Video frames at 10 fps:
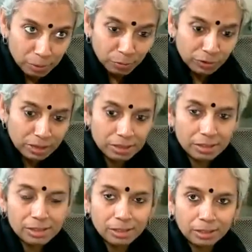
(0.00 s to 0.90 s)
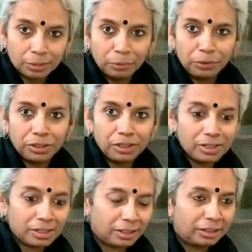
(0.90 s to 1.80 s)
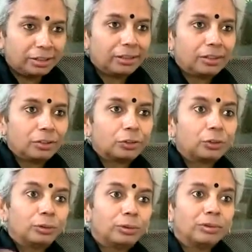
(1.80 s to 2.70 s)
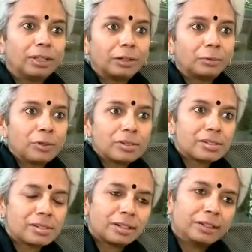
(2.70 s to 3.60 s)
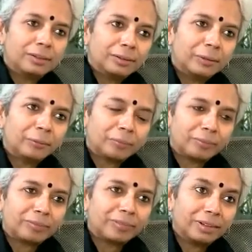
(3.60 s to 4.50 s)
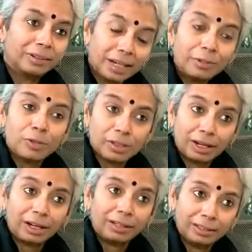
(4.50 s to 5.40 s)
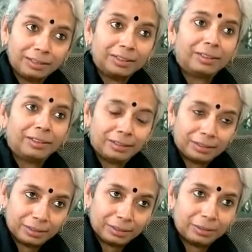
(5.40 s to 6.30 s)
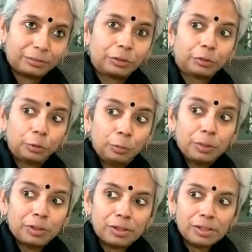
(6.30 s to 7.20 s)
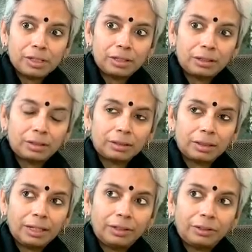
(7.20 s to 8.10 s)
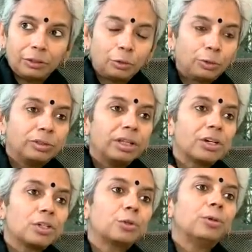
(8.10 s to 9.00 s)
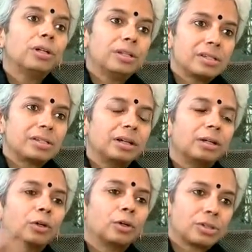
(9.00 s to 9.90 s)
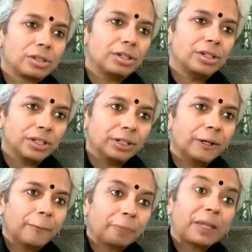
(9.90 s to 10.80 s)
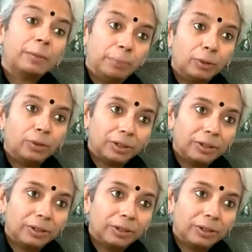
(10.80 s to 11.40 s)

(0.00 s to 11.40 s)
Villages and communities, and so that was a high for the group, because it took their stories across the region and beyond.